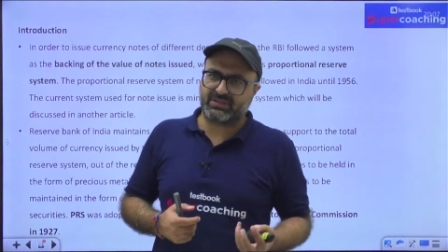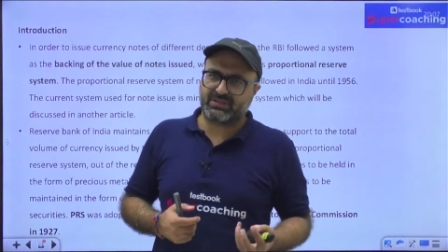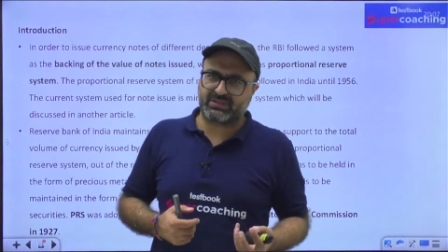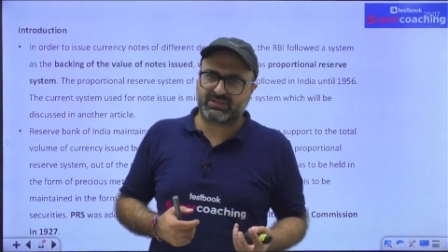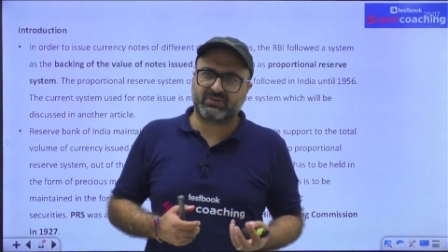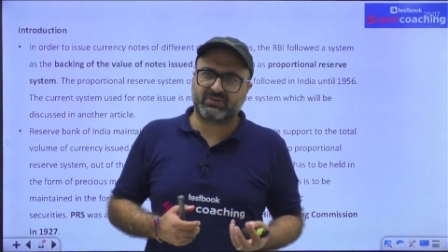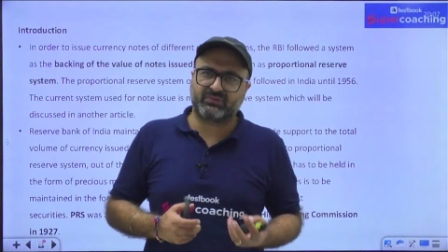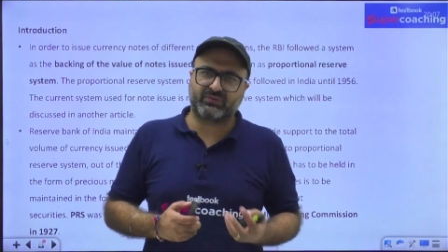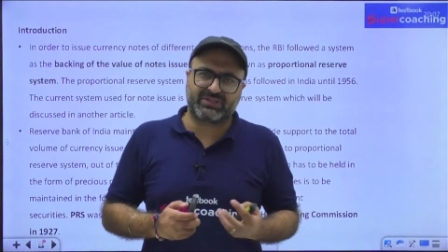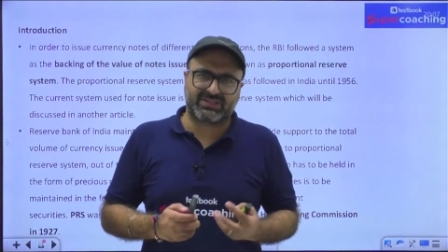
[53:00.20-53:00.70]
which
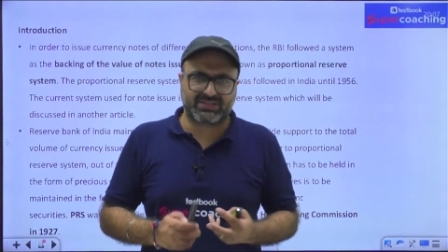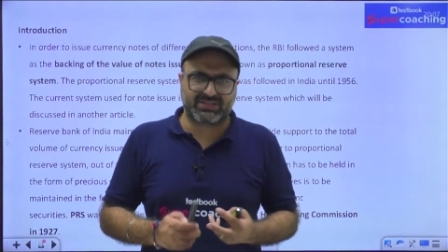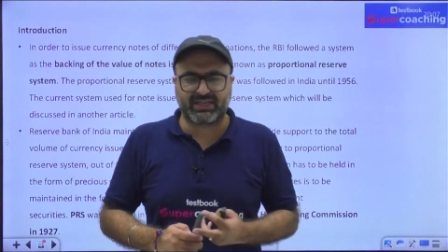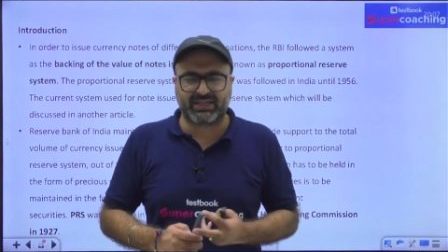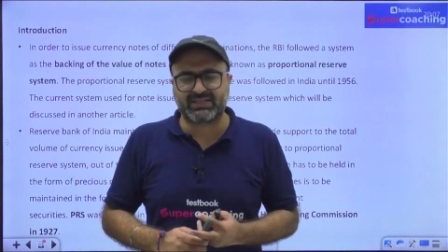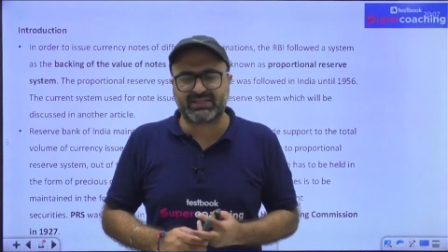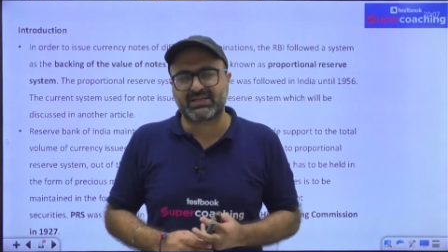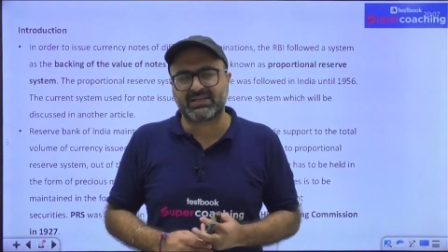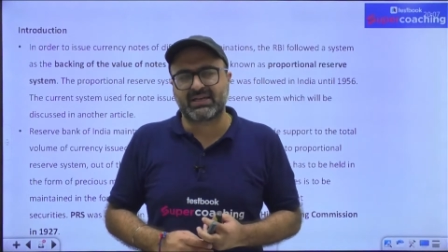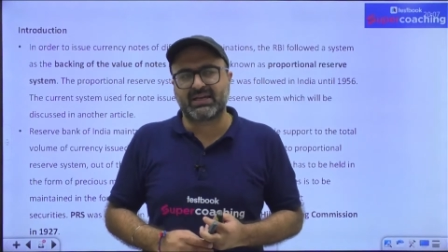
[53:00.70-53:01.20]
says
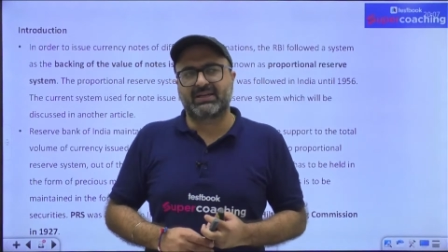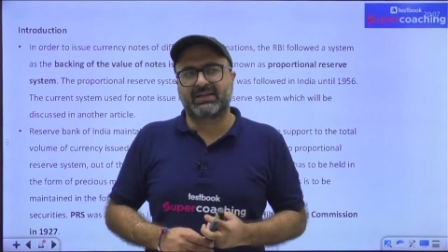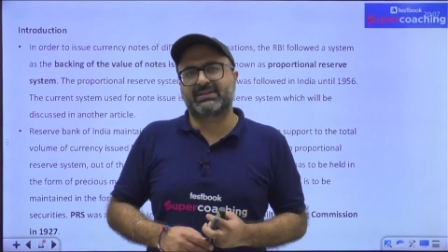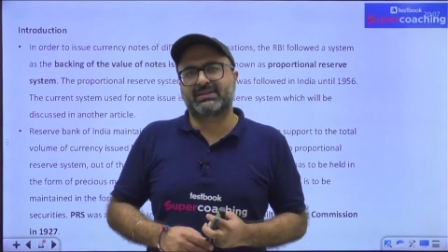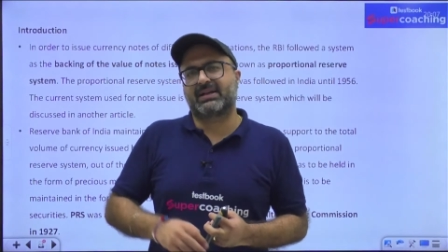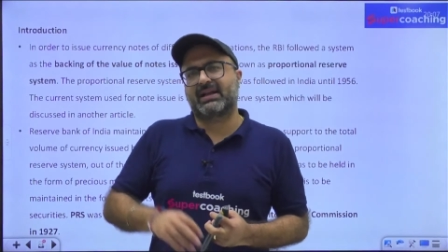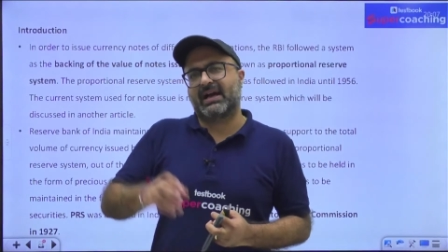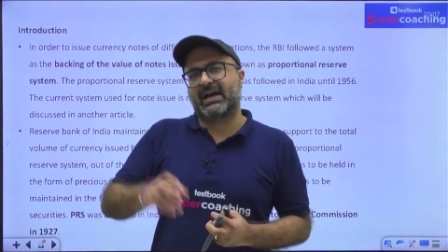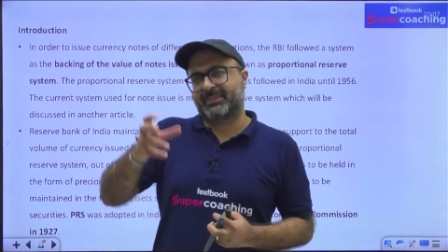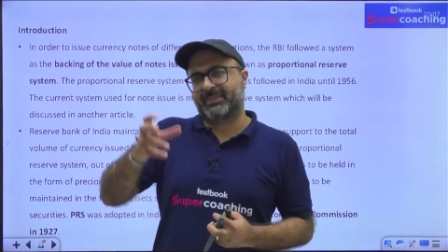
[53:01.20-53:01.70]
that
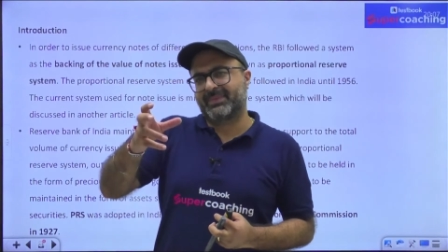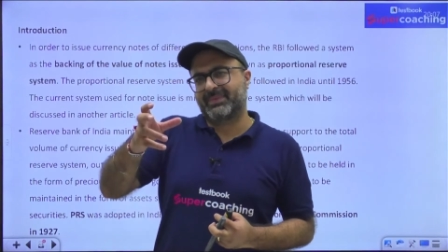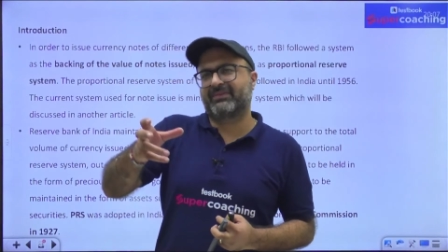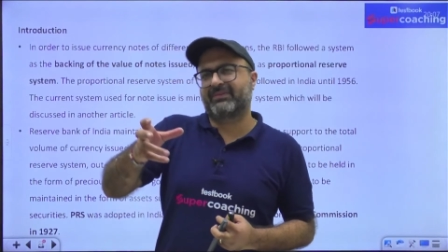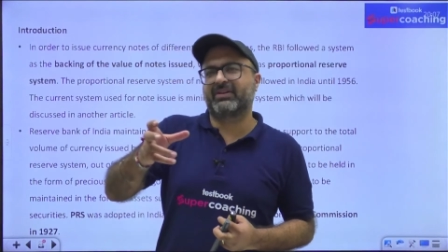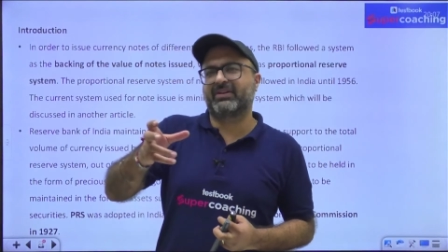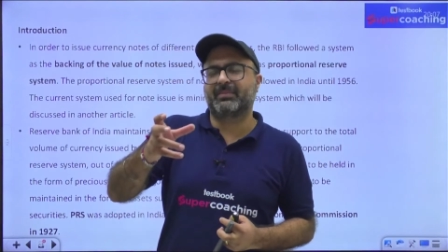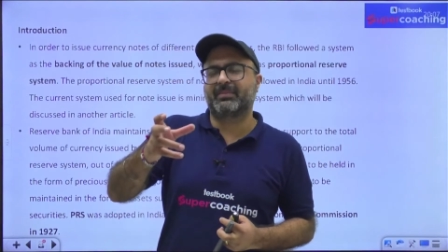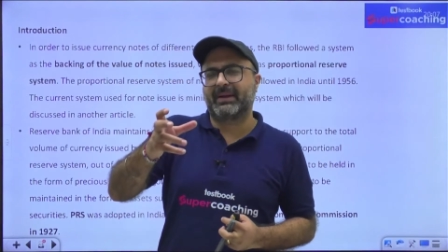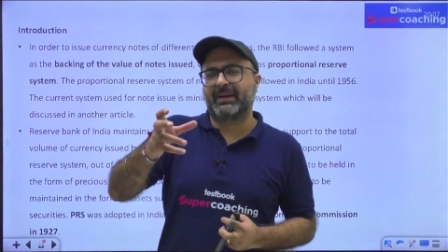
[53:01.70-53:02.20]
RBI will
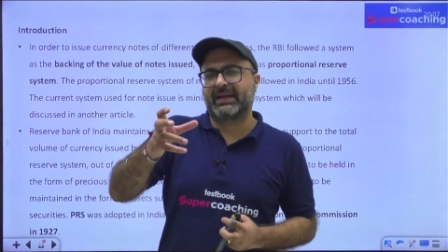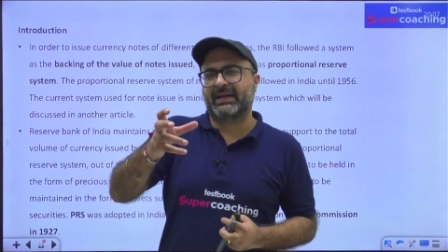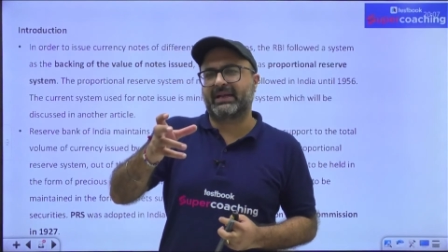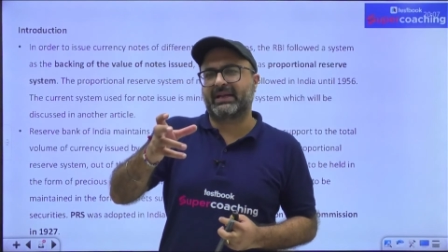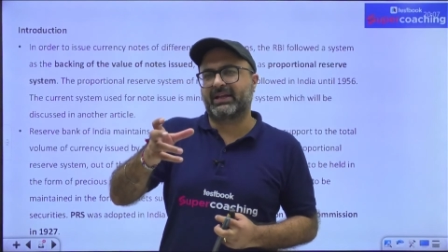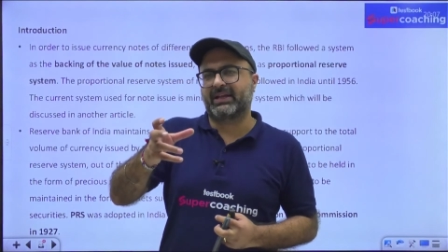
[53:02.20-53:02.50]
maintain